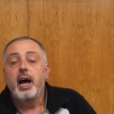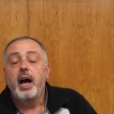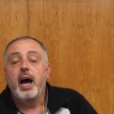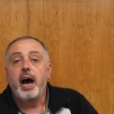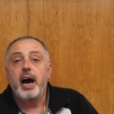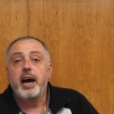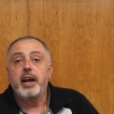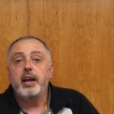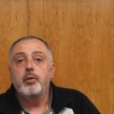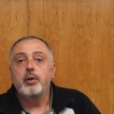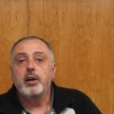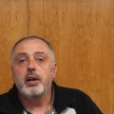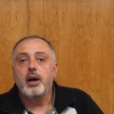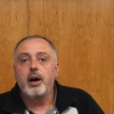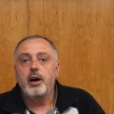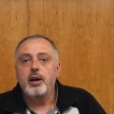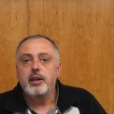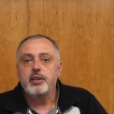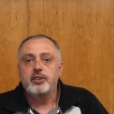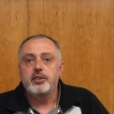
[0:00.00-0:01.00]
And I will
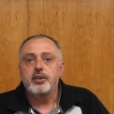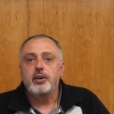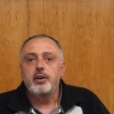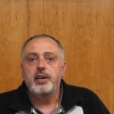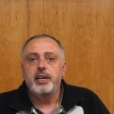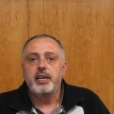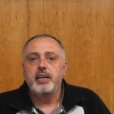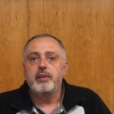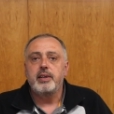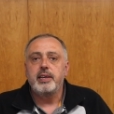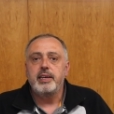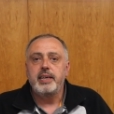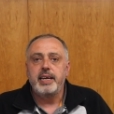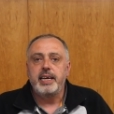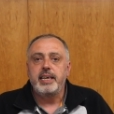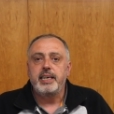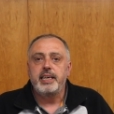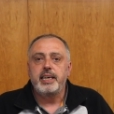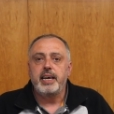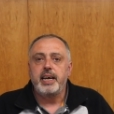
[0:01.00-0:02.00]
also leave a
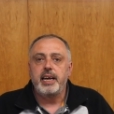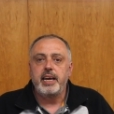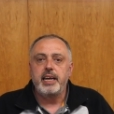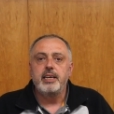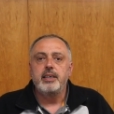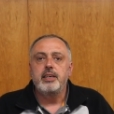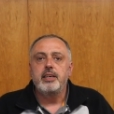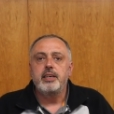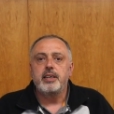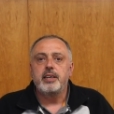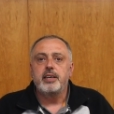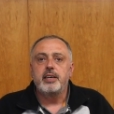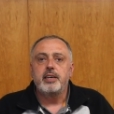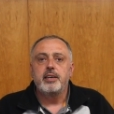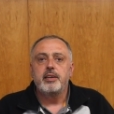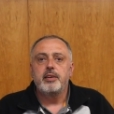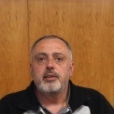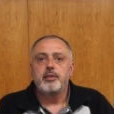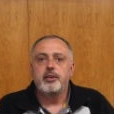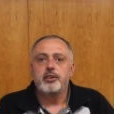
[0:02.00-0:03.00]
link in the
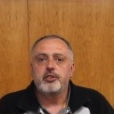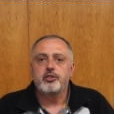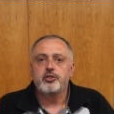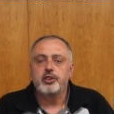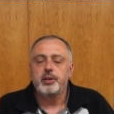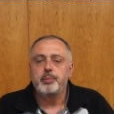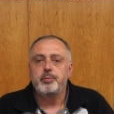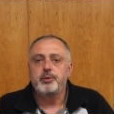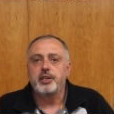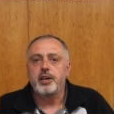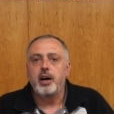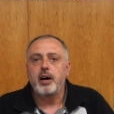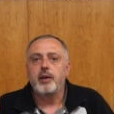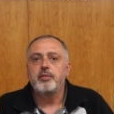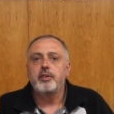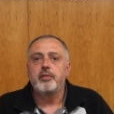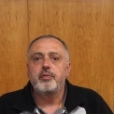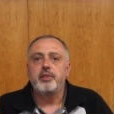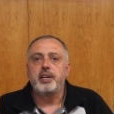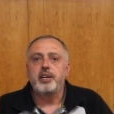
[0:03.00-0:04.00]
description of
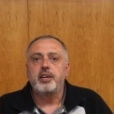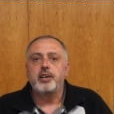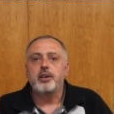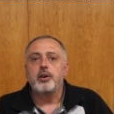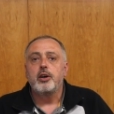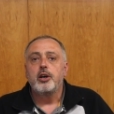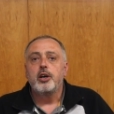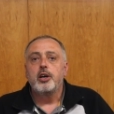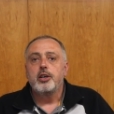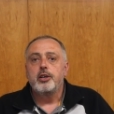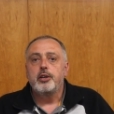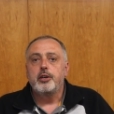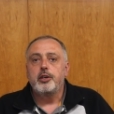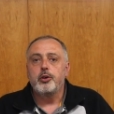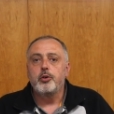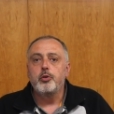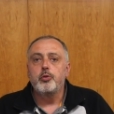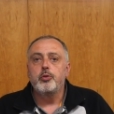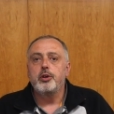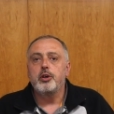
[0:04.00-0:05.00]
the video
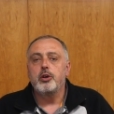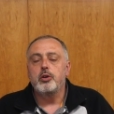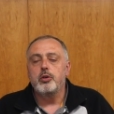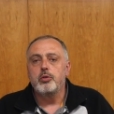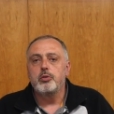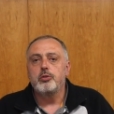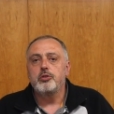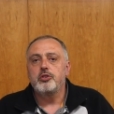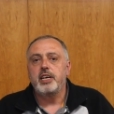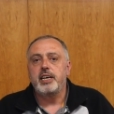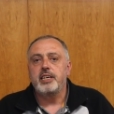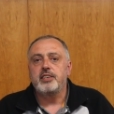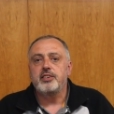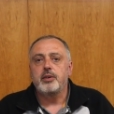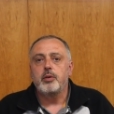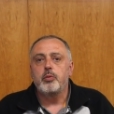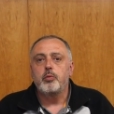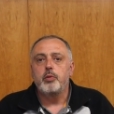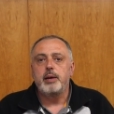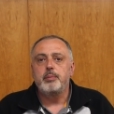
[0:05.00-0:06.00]
to the Ooznest
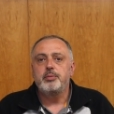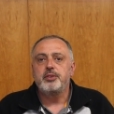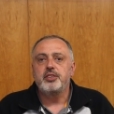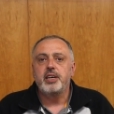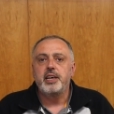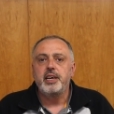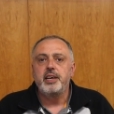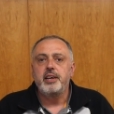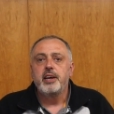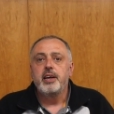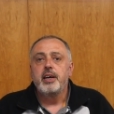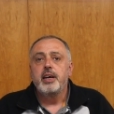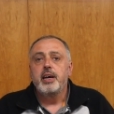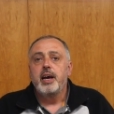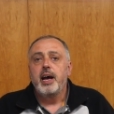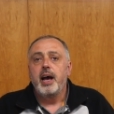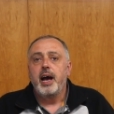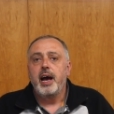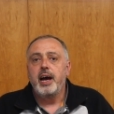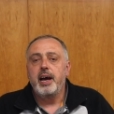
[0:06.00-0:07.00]
website,
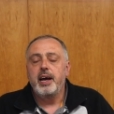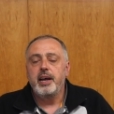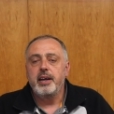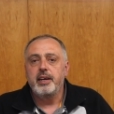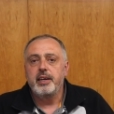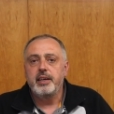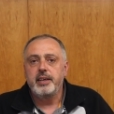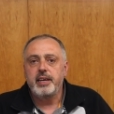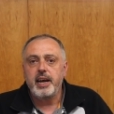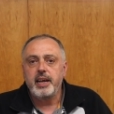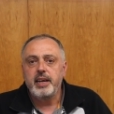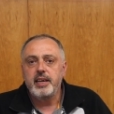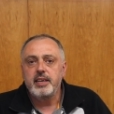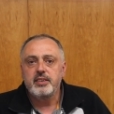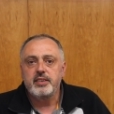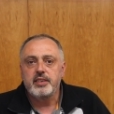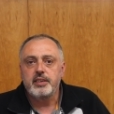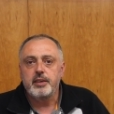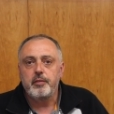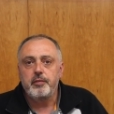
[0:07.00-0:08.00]
and that
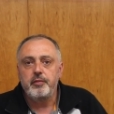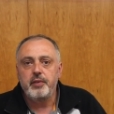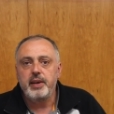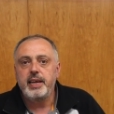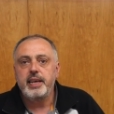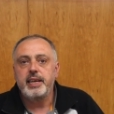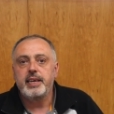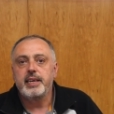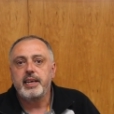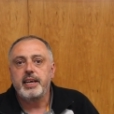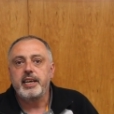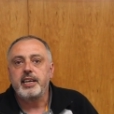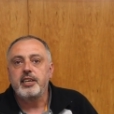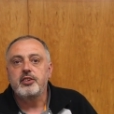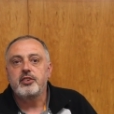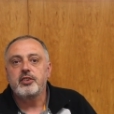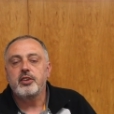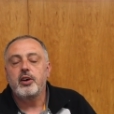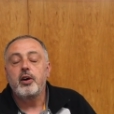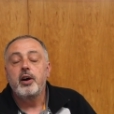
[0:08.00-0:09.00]
is an affiliate link.
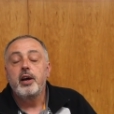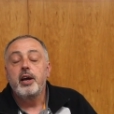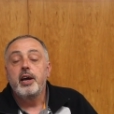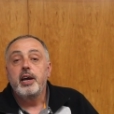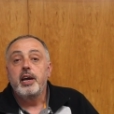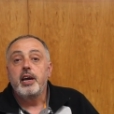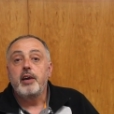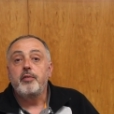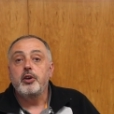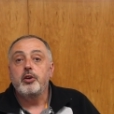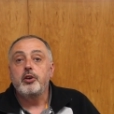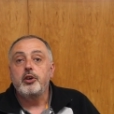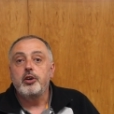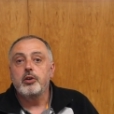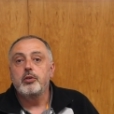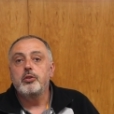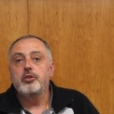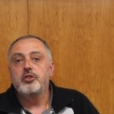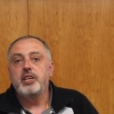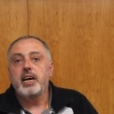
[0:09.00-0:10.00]
So if you
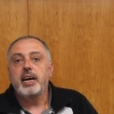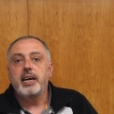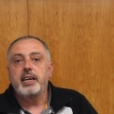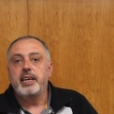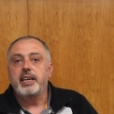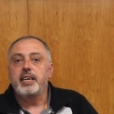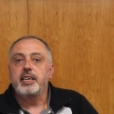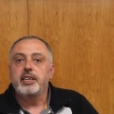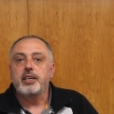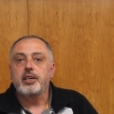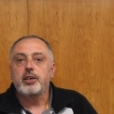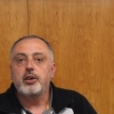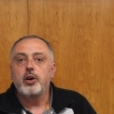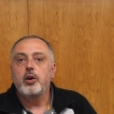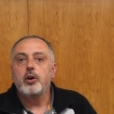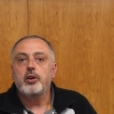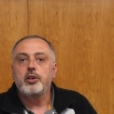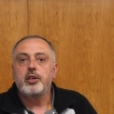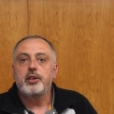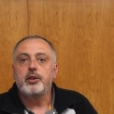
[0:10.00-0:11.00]
use that link to
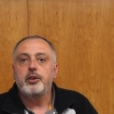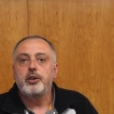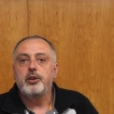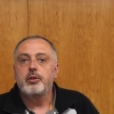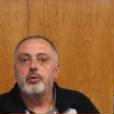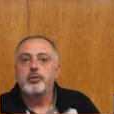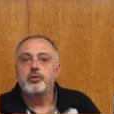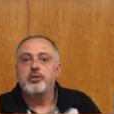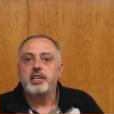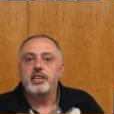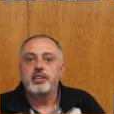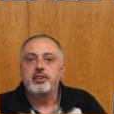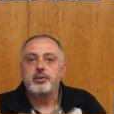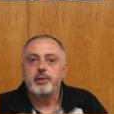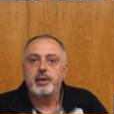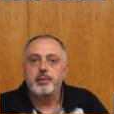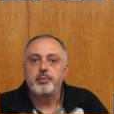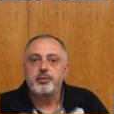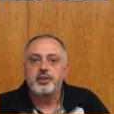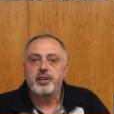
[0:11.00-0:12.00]
go to the Ooznest
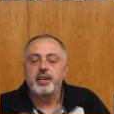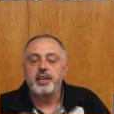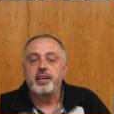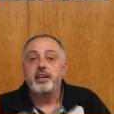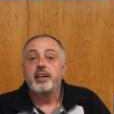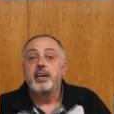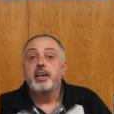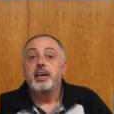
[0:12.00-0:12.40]
website